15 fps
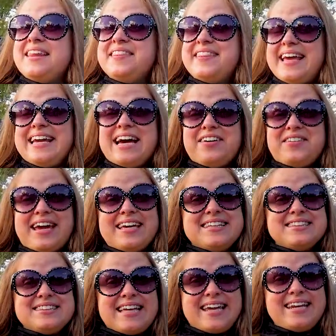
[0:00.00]
They have a
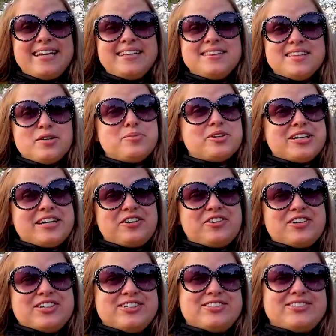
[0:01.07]
Lady Liberty
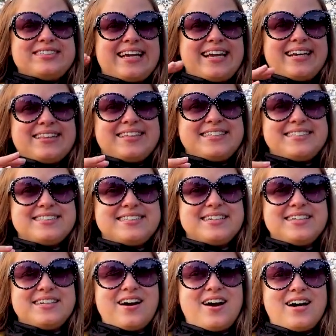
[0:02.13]
cruise, and this is a
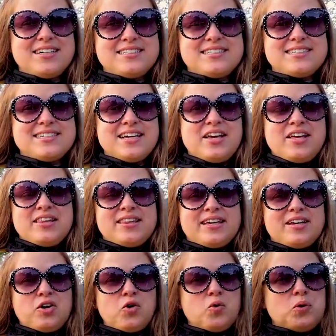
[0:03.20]
yacht
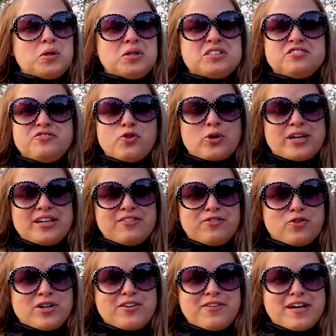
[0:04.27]
that holds 40 to
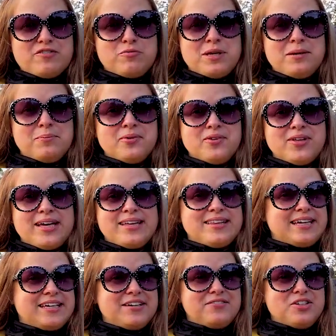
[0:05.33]
45 people.
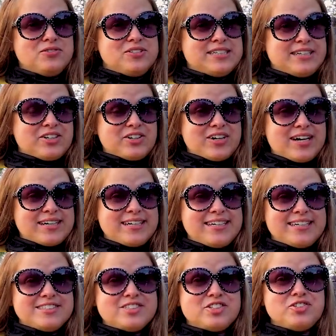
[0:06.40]
They give you dinner on
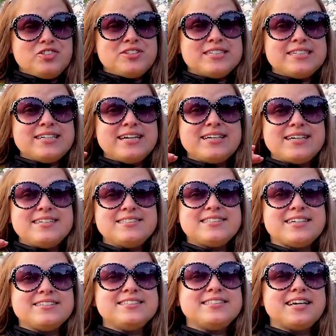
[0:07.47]
it, and so you can take a
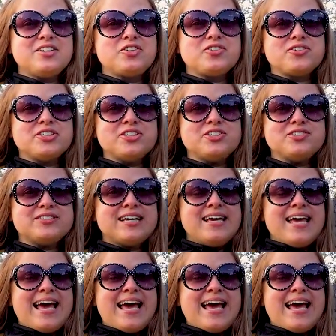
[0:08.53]
sunset cruise